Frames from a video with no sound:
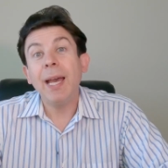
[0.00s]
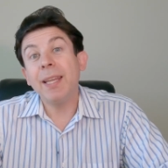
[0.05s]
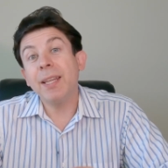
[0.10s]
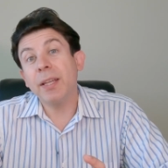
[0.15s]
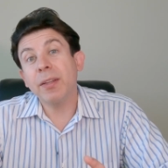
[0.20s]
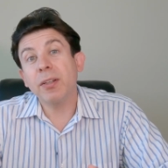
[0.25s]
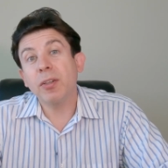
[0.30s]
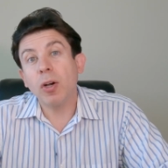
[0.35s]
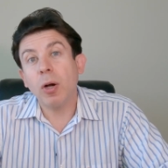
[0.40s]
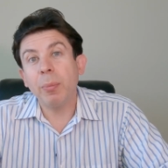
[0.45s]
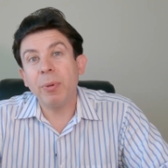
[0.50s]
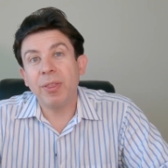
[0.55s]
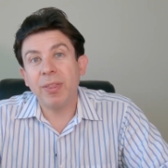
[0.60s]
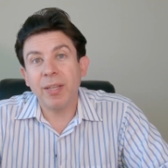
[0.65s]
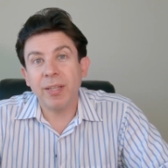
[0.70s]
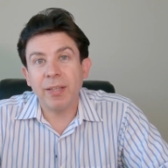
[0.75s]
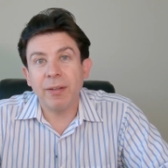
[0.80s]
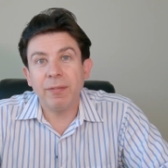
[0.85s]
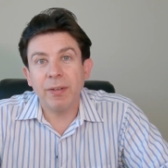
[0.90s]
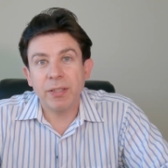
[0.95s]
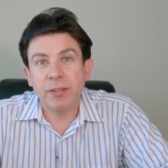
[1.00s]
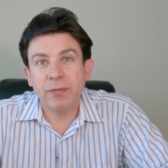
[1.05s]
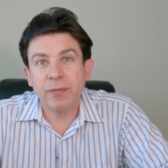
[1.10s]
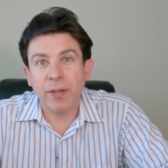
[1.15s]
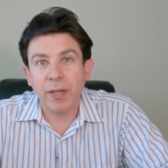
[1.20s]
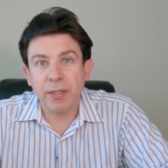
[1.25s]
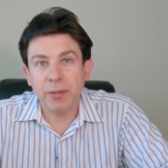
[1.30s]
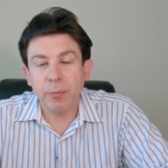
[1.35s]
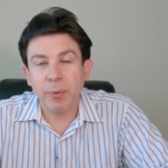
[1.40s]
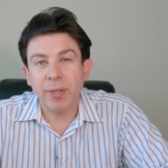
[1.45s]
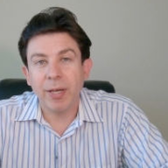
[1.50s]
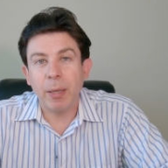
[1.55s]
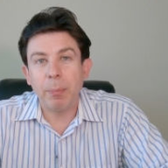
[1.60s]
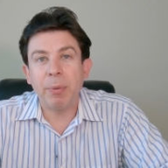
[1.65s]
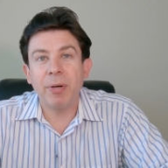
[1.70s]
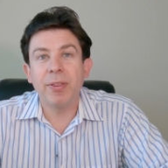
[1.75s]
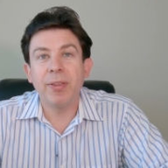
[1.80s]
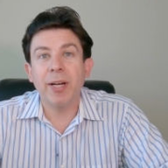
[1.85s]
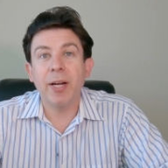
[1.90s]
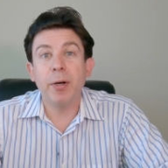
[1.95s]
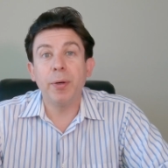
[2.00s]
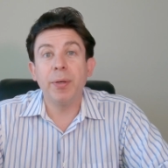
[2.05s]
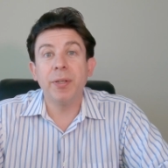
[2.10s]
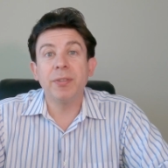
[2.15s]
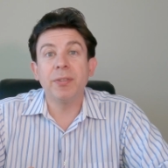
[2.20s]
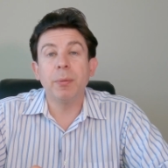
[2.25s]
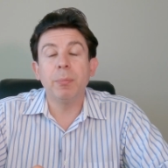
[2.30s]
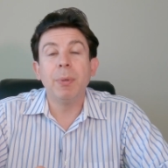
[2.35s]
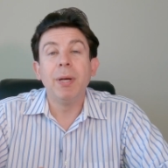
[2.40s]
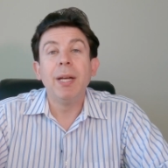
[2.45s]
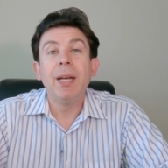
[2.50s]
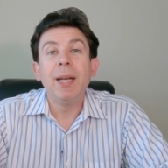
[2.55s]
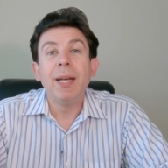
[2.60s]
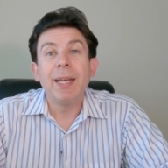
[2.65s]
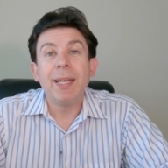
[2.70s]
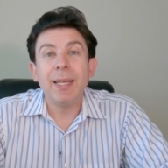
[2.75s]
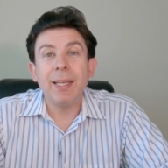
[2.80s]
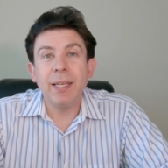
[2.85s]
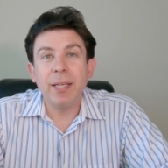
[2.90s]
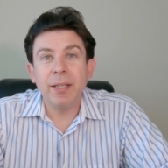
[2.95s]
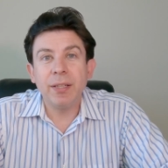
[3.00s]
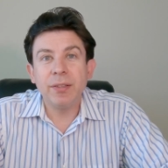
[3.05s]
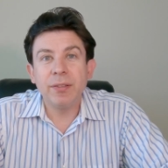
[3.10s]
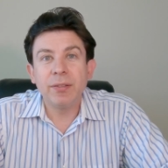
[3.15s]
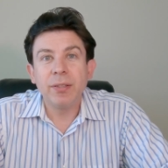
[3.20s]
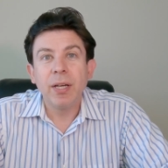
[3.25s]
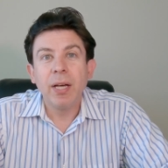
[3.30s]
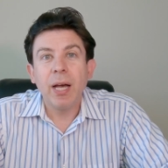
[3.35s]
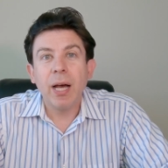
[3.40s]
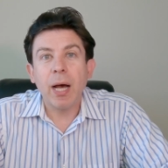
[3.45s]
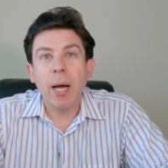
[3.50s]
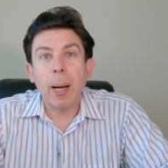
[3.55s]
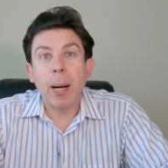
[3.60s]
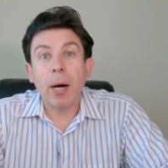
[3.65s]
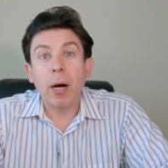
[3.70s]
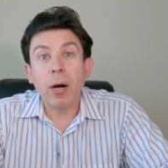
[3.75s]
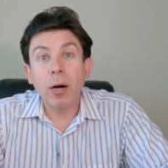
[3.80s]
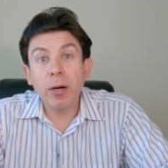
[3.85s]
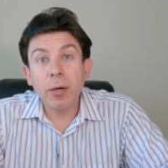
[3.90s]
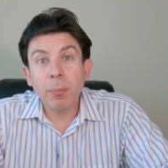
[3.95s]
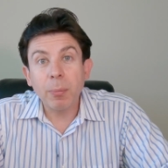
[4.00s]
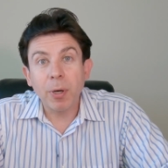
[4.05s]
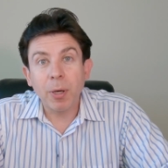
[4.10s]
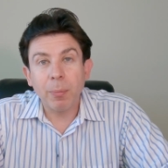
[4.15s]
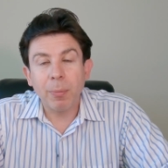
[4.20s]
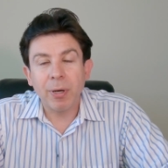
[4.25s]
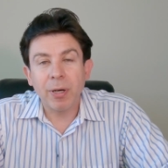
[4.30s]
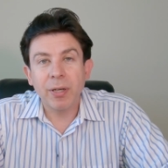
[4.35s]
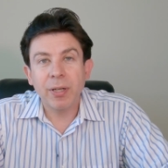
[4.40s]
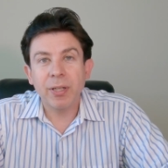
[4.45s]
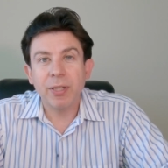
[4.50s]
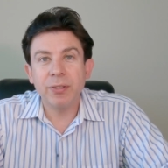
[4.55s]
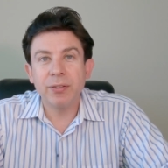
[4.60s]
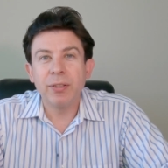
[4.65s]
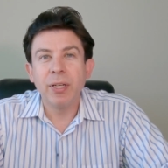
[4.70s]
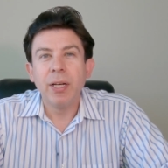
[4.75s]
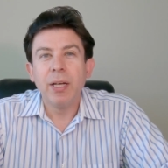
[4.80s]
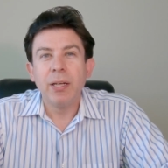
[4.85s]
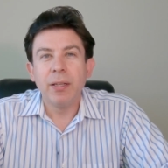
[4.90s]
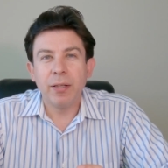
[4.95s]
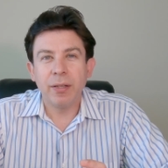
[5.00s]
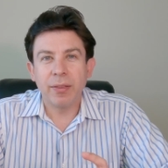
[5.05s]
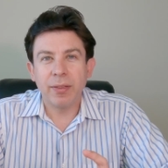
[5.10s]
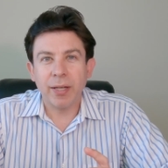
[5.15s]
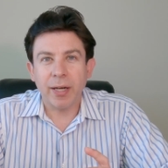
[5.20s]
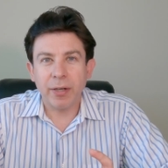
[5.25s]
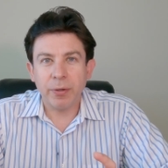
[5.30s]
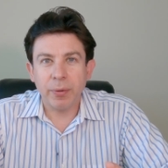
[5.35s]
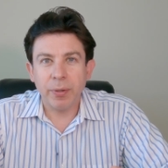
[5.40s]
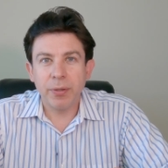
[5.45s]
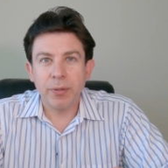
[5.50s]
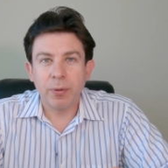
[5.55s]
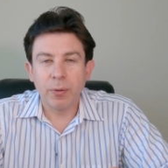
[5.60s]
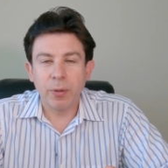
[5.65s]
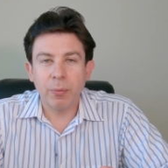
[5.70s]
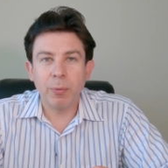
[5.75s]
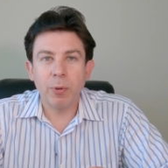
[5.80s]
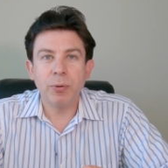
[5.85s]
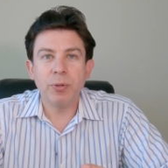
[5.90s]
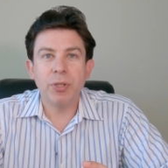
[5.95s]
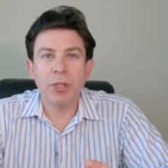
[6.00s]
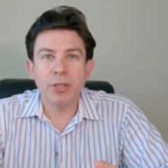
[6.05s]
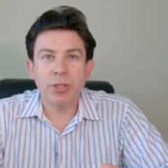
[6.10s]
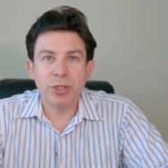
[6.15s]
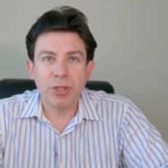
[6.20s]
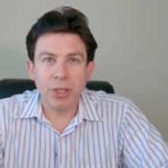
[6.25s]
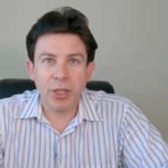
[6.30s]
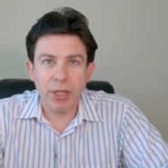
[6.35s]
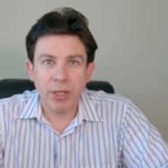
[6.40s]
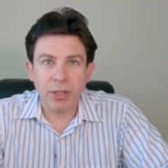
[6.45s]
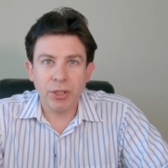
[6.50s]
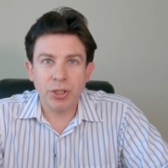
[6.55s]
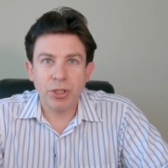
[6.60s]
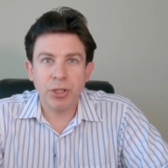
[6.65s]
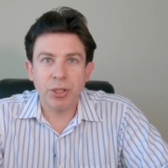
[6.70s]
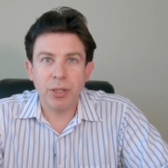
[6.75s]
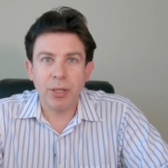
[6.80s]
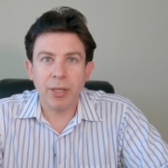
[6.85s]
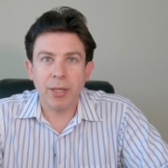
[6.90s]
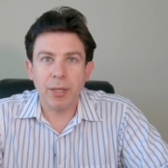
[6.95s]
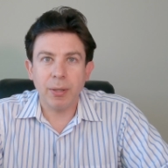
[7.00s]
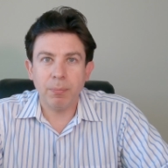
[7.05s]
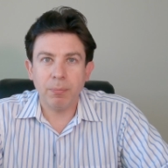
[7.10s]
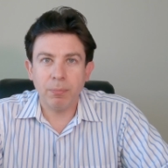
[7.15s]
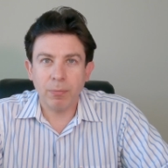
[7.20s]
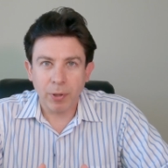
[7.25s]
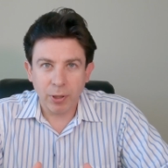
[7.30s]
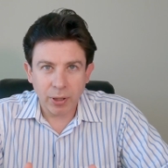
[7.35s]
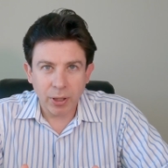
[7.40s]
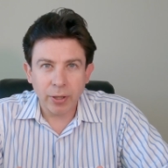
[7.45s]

Another common thing that vets find with hyperthyroidism is a heart murmur, because the thyroid hormone does change um,